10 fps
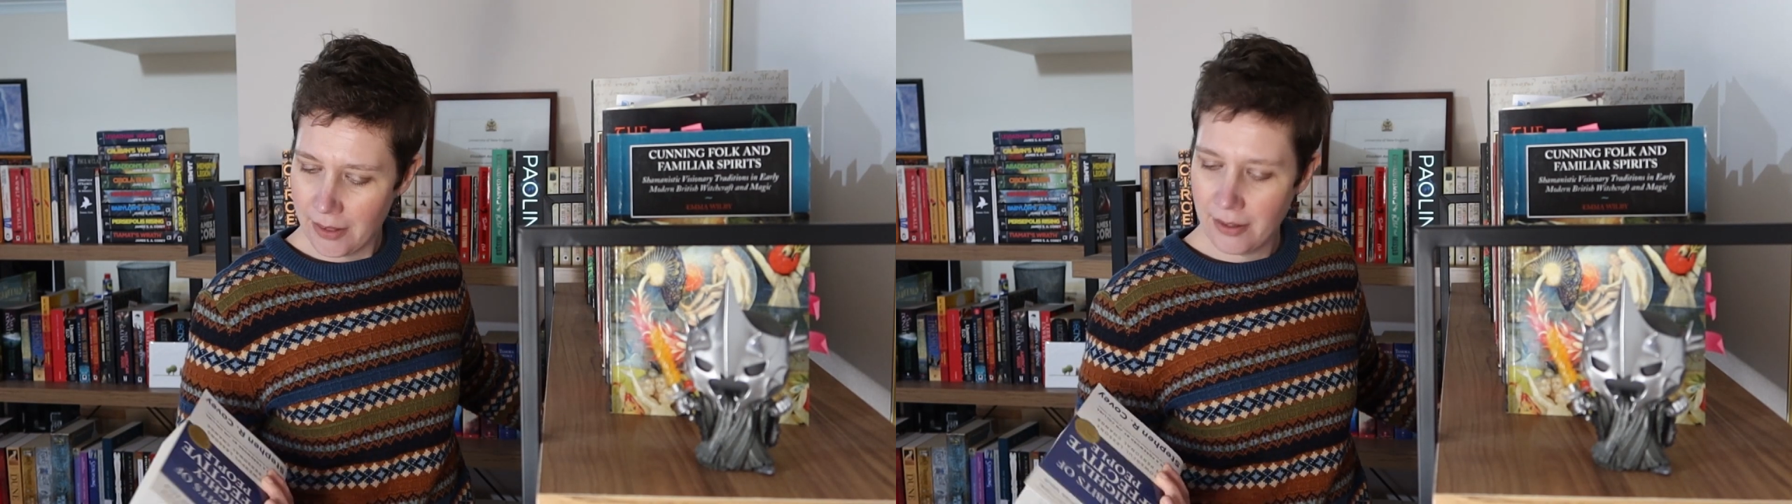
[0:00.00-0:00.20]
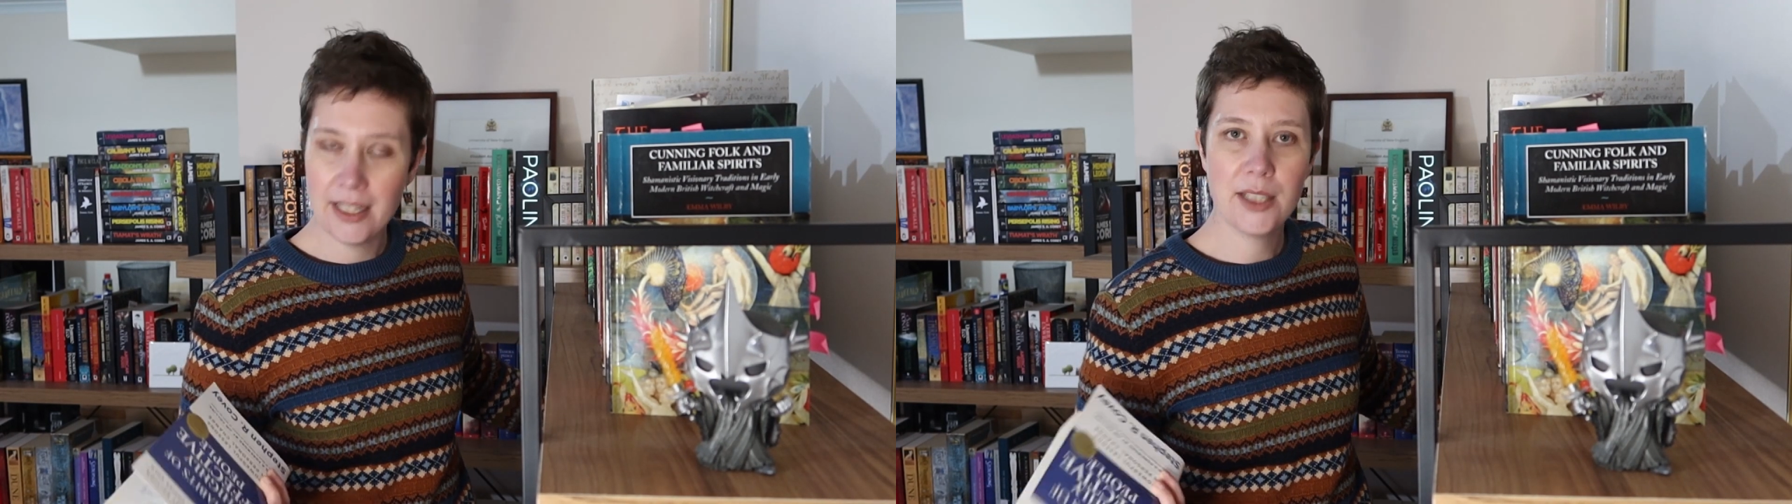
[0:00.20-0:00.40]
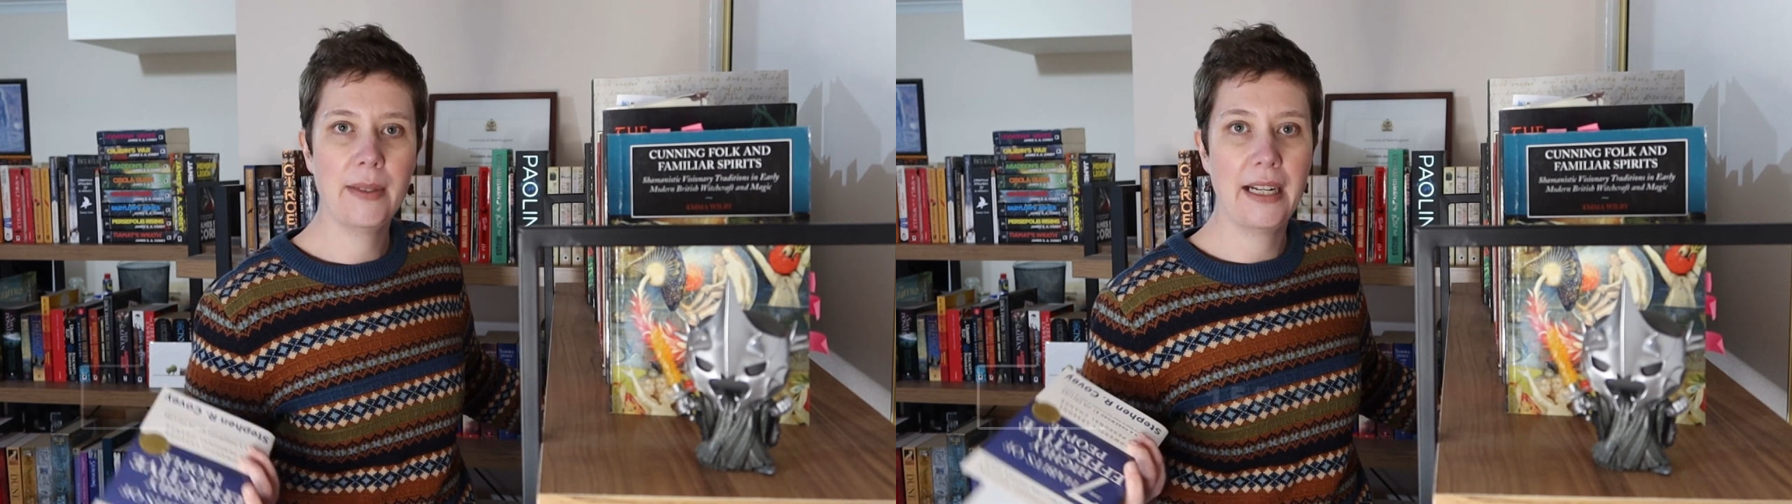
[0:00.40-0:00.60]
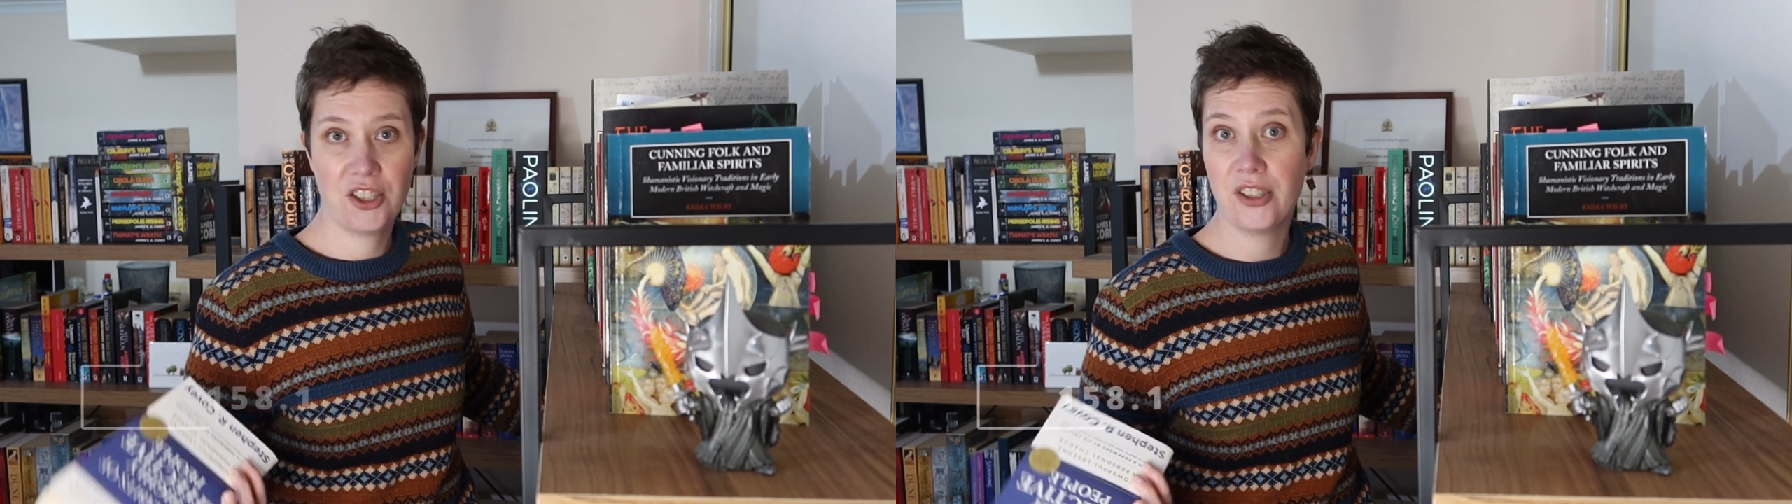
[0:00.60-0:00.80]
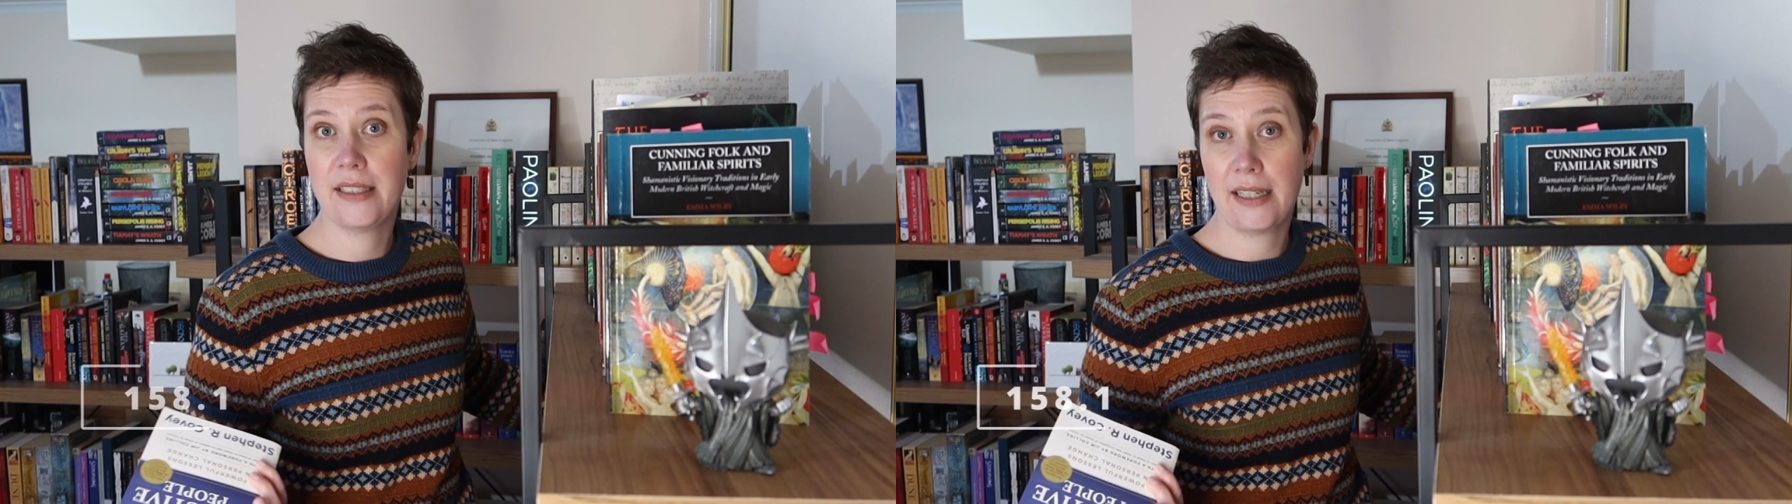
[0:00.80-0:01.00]
The next one
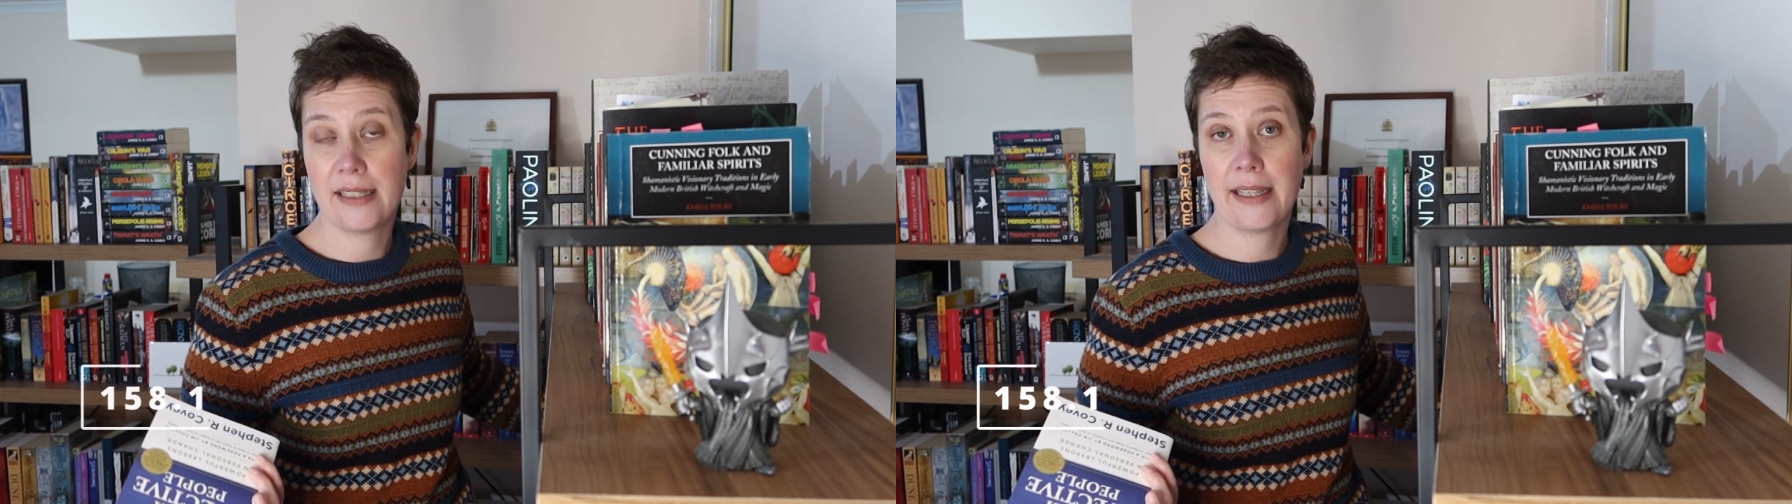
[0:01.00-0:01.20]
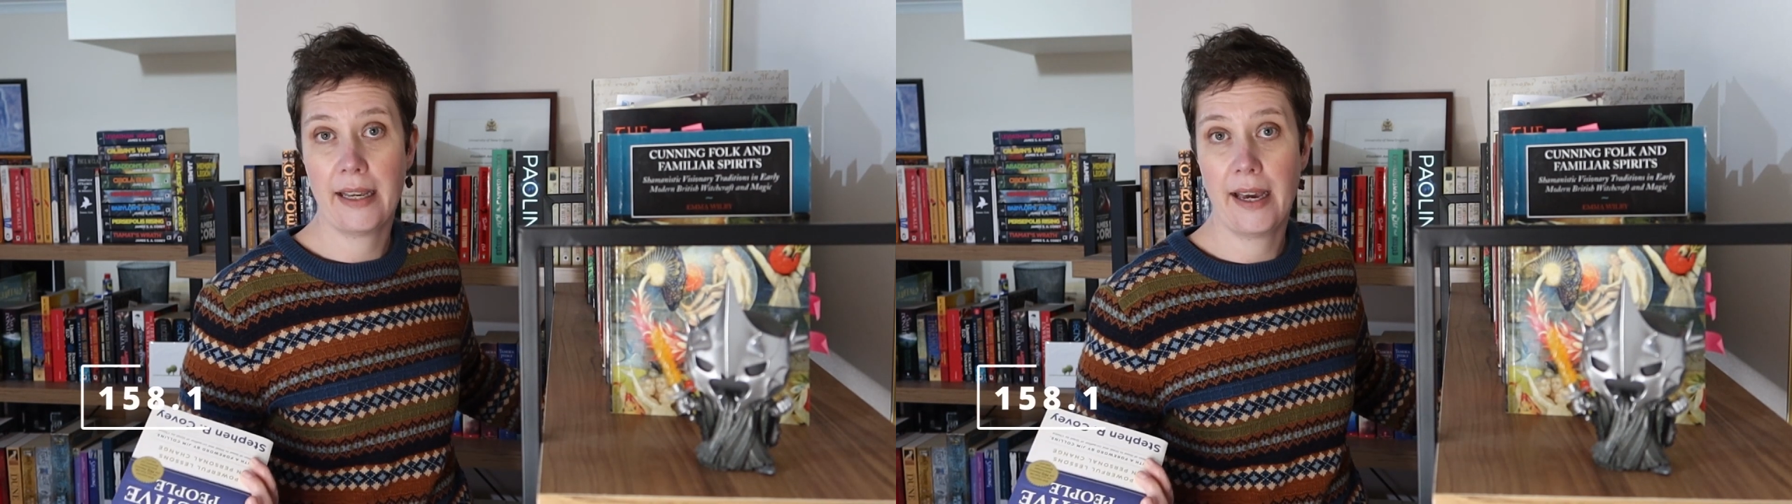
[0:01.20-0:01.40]
actually does get